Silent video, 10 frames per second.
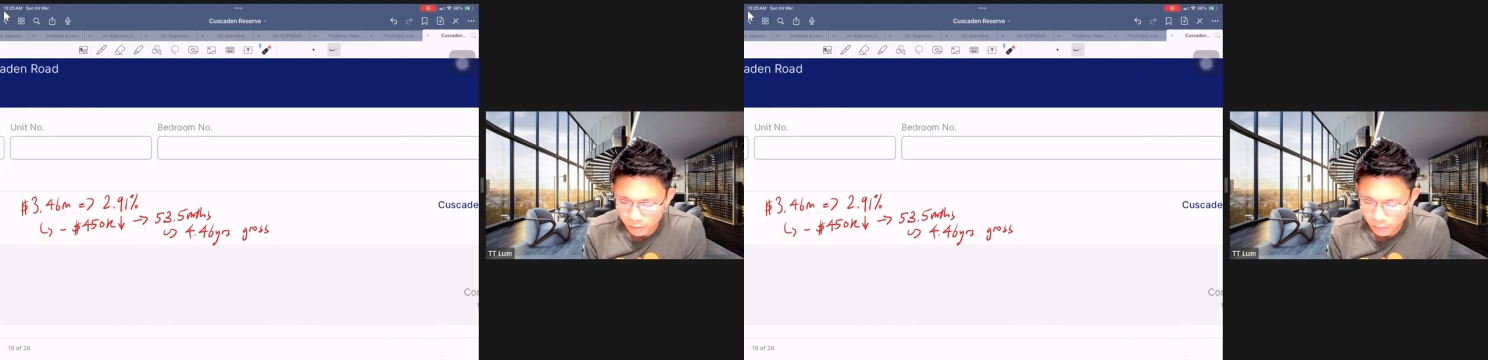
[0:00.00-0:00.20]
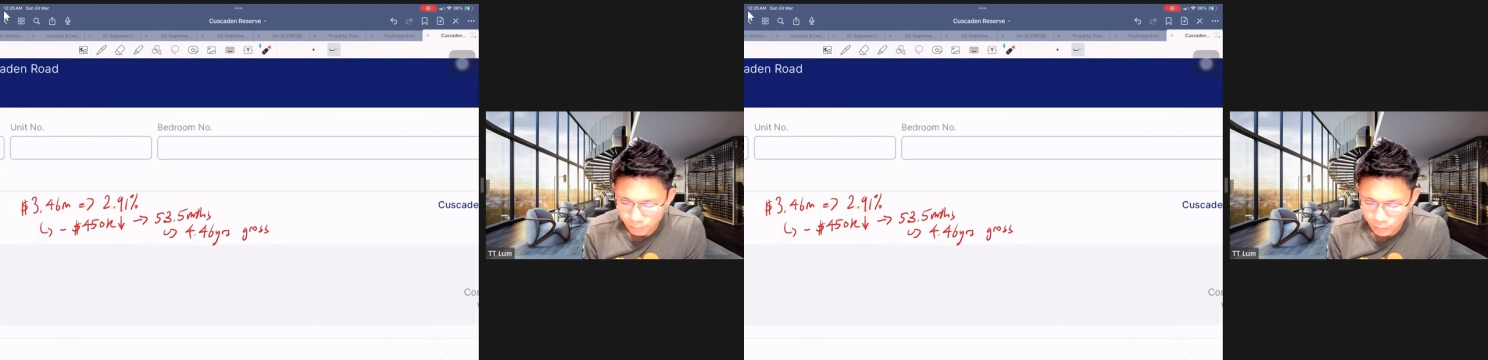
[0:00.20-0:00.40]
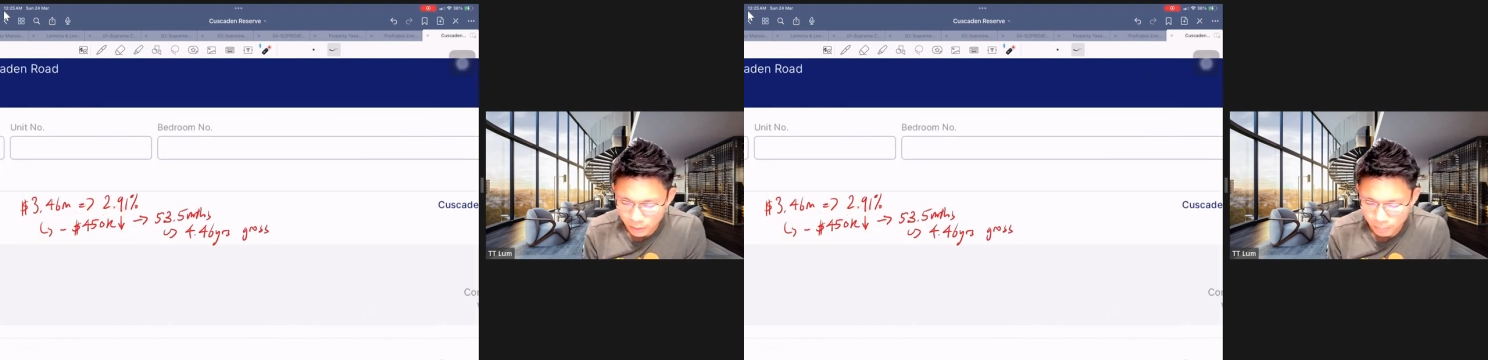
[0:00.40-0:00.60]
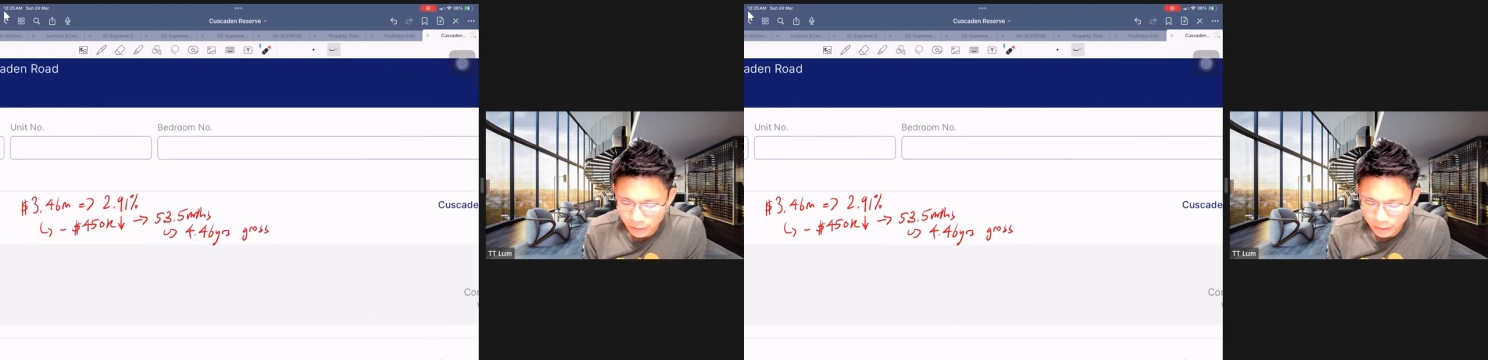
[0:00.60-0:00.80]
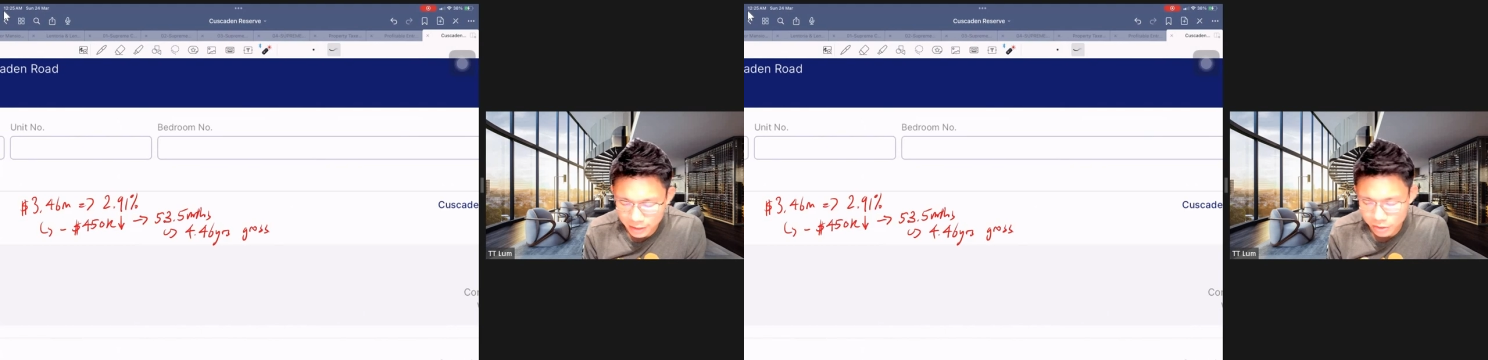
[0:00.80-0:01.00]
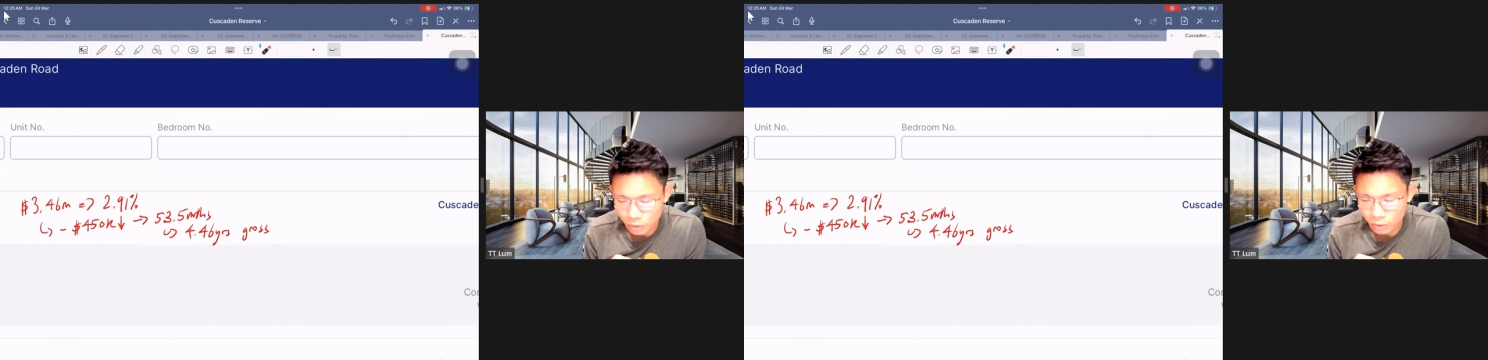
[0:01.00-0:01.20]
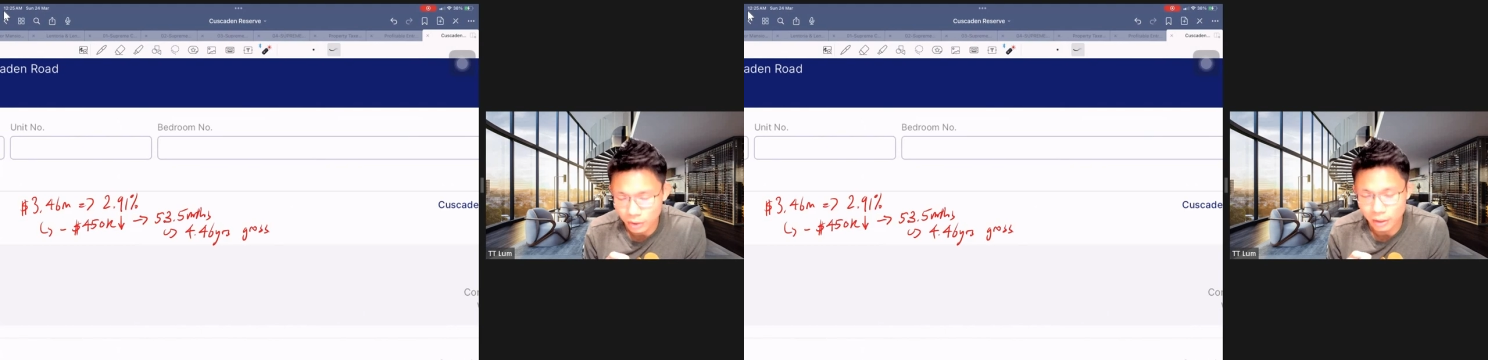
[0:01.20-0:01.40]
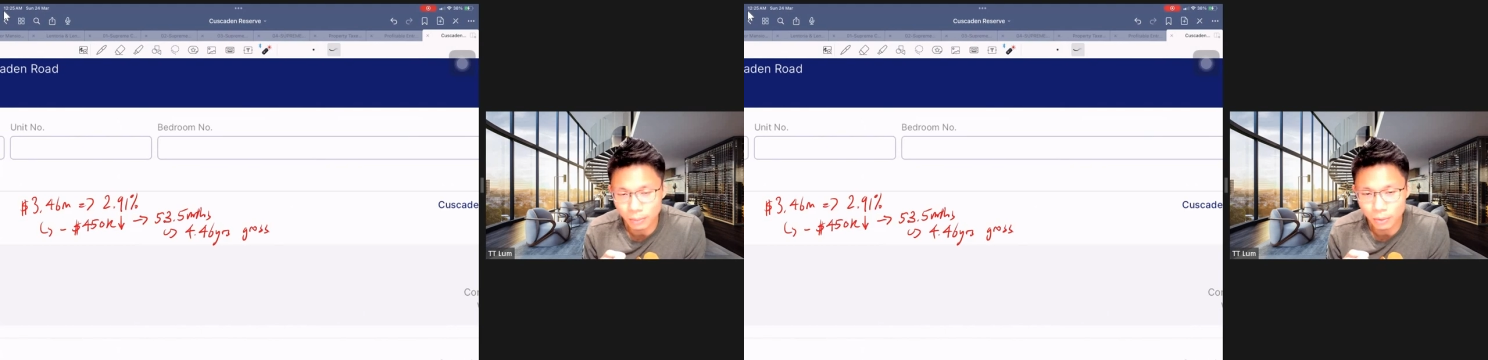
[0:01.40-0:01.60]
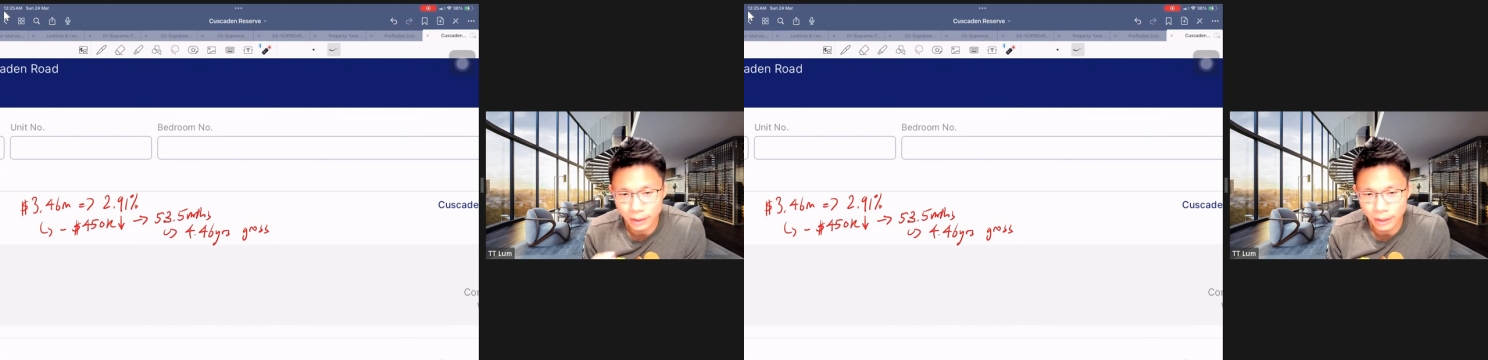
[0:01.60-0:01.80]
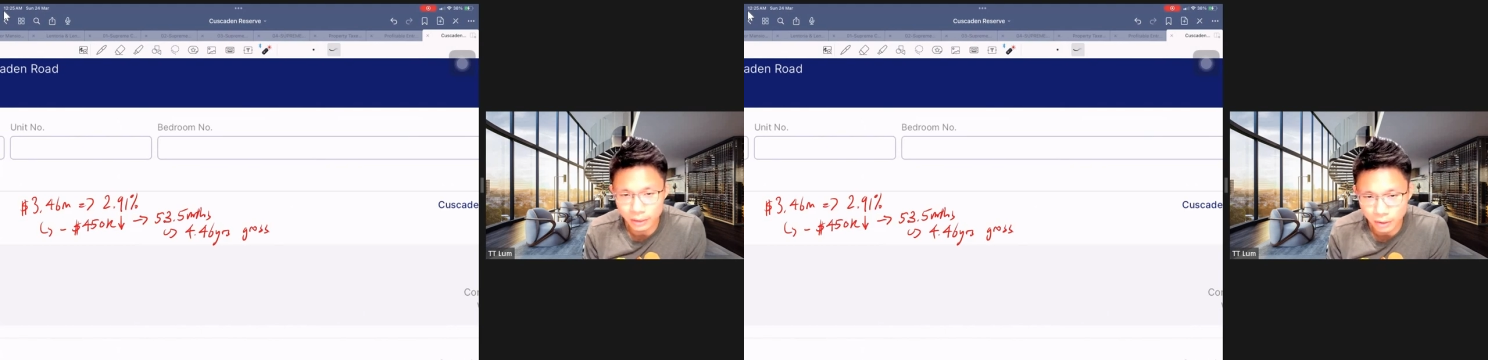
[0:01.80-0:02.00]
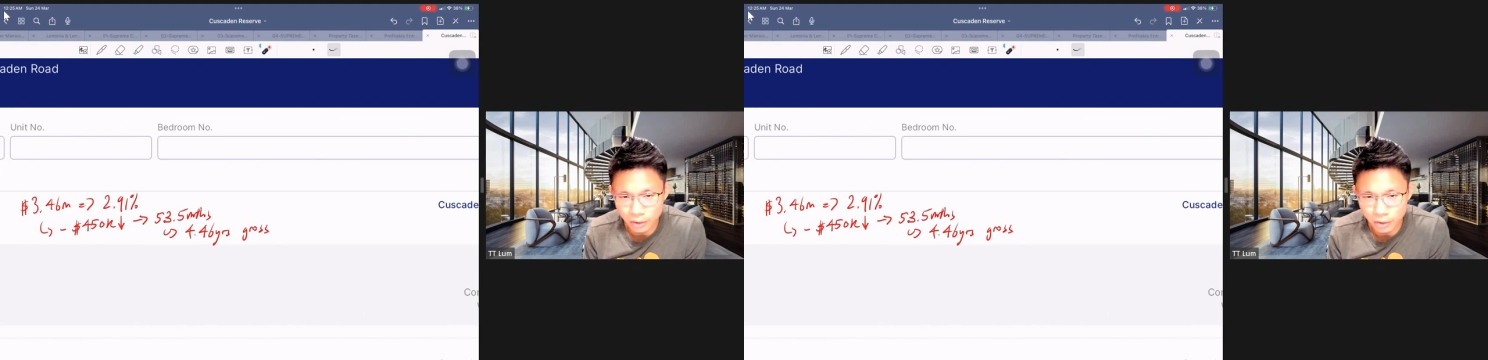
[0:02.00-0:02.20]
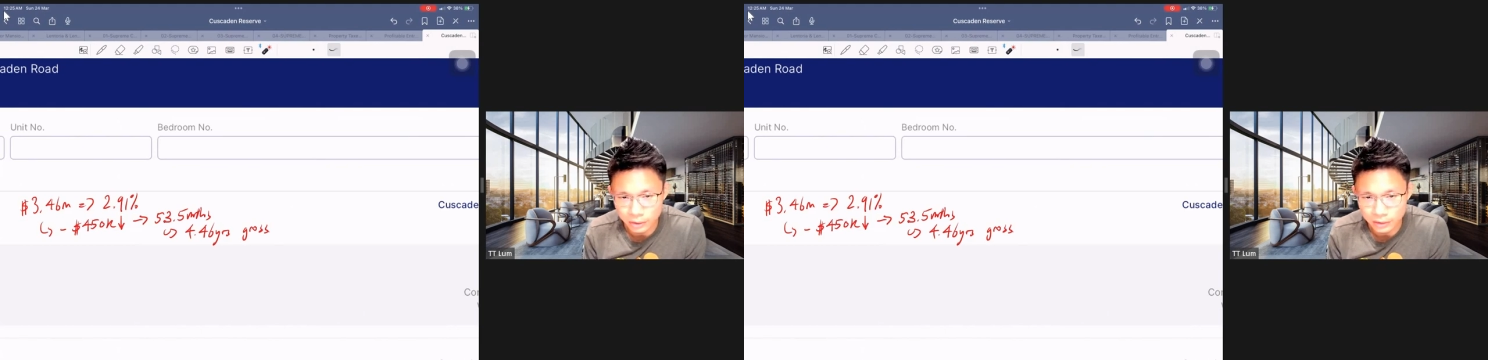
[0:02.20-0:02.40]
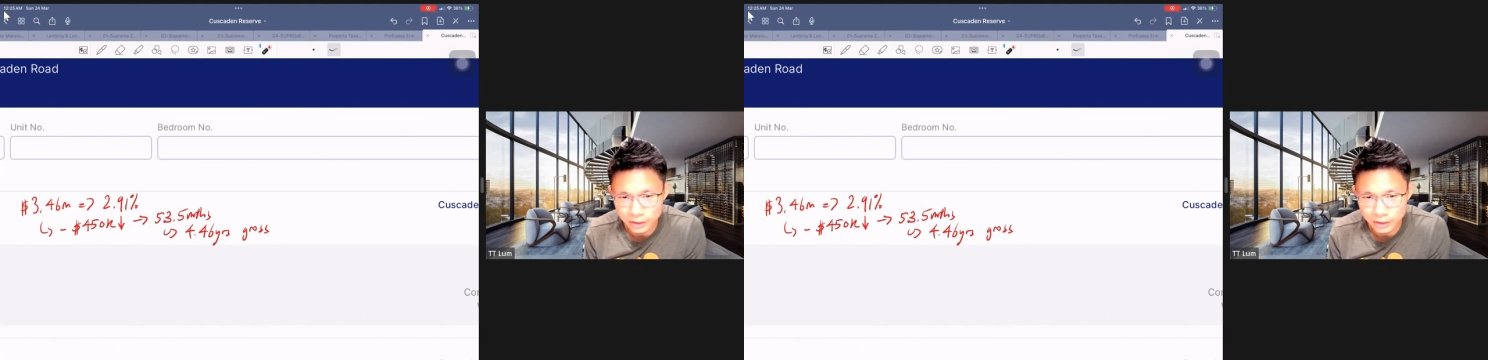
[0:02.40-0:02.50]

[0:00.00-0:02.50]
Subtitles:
Okay, but let's not take a look at the causes.